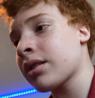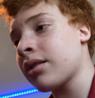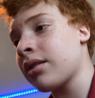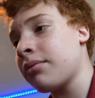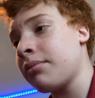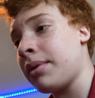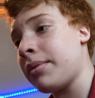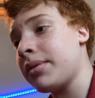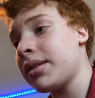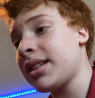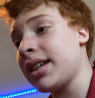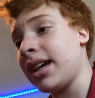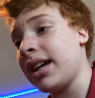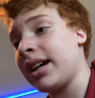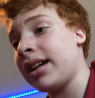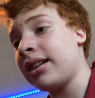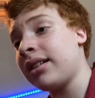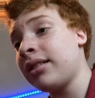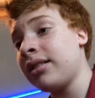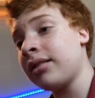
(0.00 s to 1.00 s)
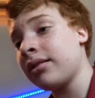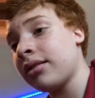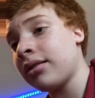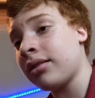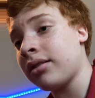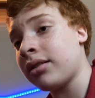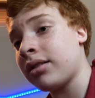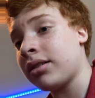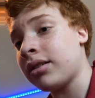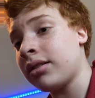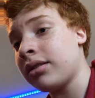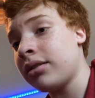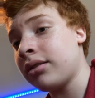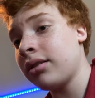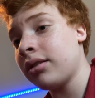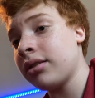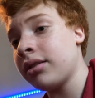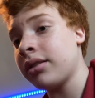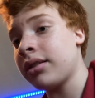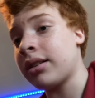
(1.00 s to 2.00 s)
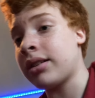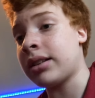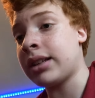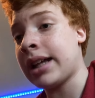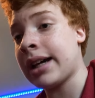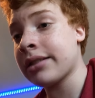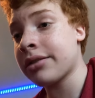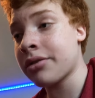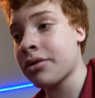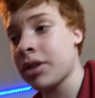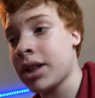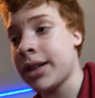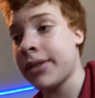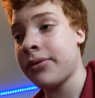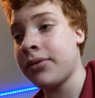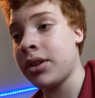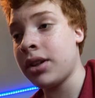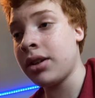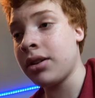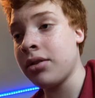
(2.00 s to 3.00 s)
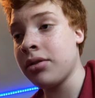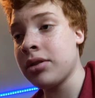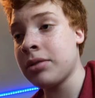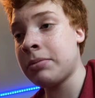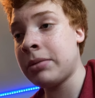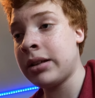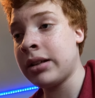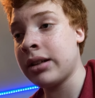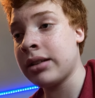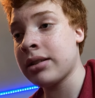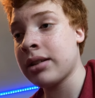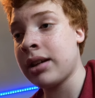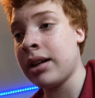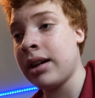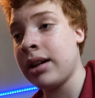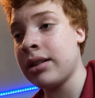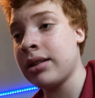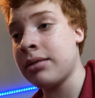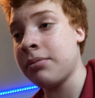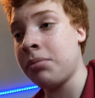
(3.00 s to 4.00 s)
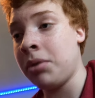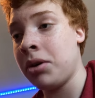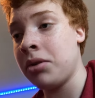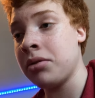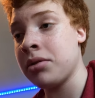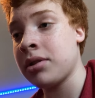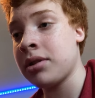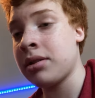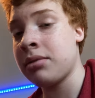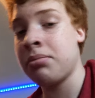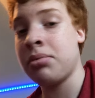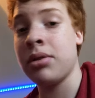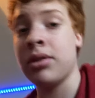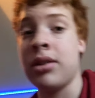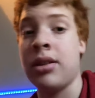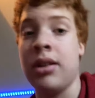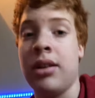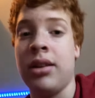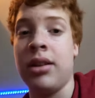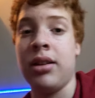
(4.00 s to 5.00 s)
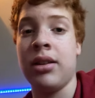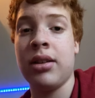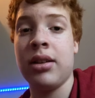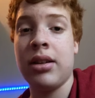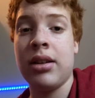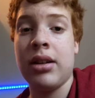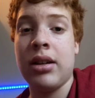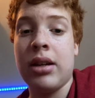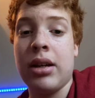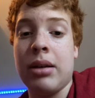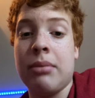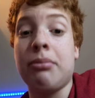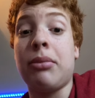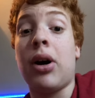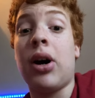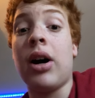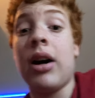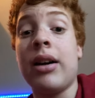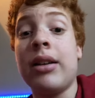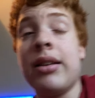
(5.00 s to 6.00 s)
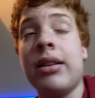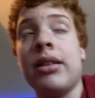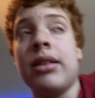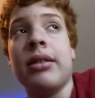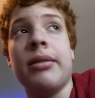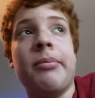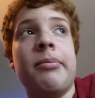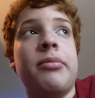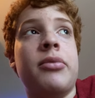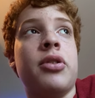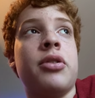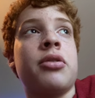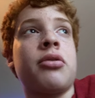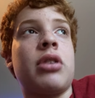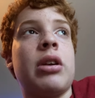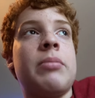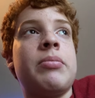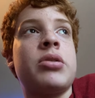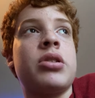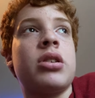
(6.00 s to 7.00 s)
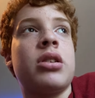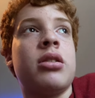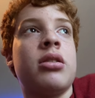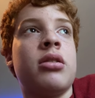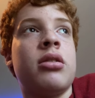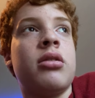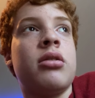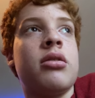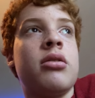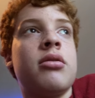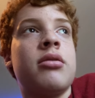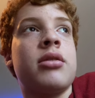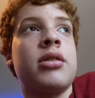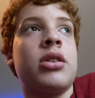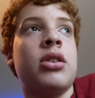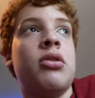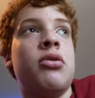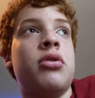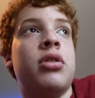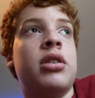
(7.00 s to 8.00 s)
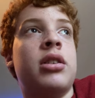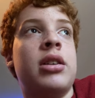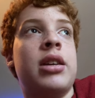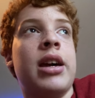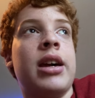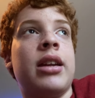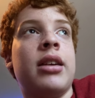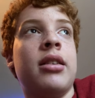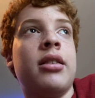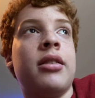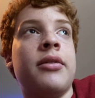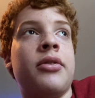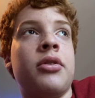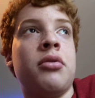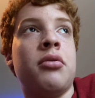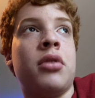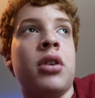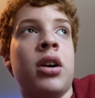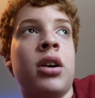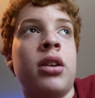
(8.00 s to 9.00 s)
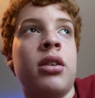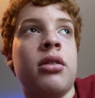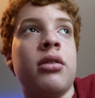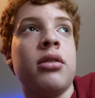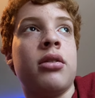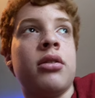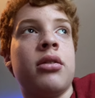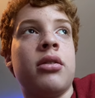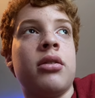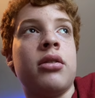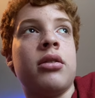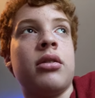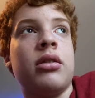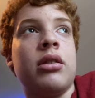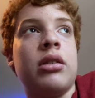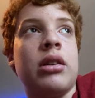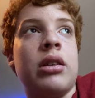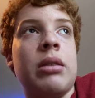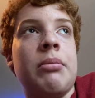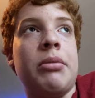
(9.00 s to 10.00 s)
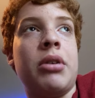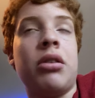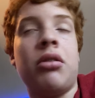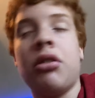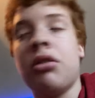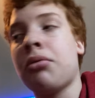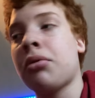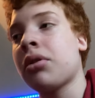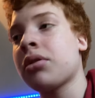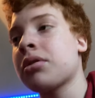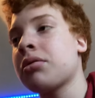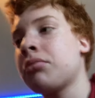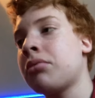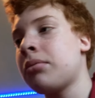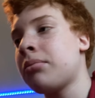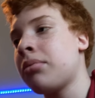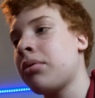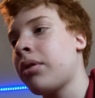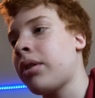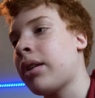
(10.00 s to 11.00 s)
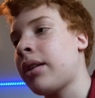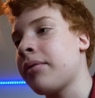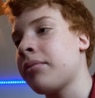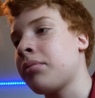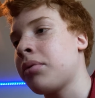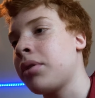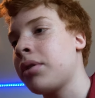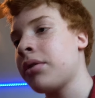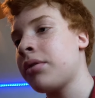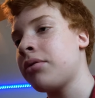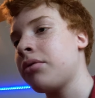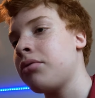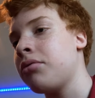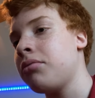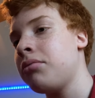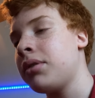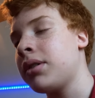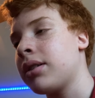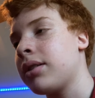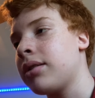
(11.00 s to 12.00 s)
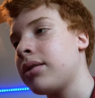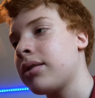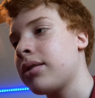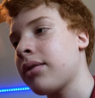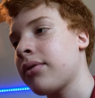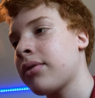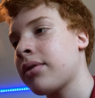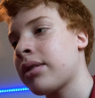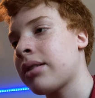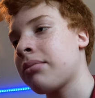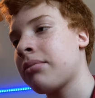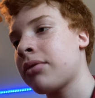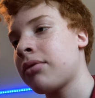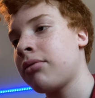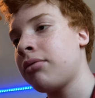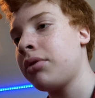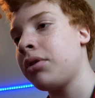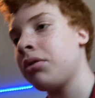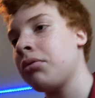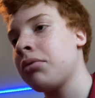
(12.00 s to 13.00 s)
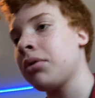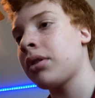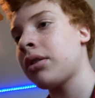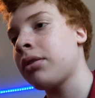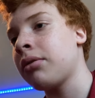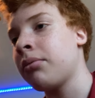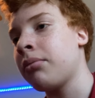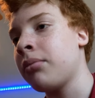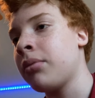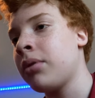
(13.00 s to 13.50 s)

maybe 10 on the Galacticraft videos because I had to post, put the mod in the description, so you could get it if you want. I mean, it only works in 1.11.2 because of something weird with the